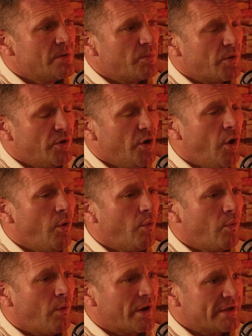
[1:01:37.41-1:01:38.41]
But now
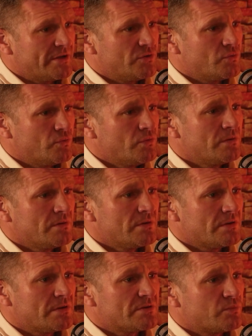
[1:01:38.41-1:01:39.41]
what I do
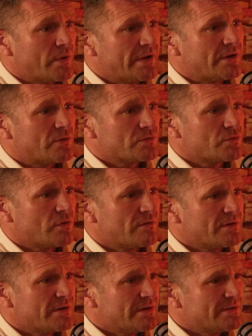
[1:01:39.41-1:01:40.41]
is when he goes
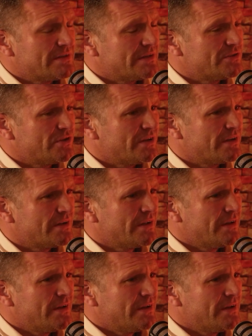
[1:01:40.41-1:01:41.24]
over, I said, "Yeah,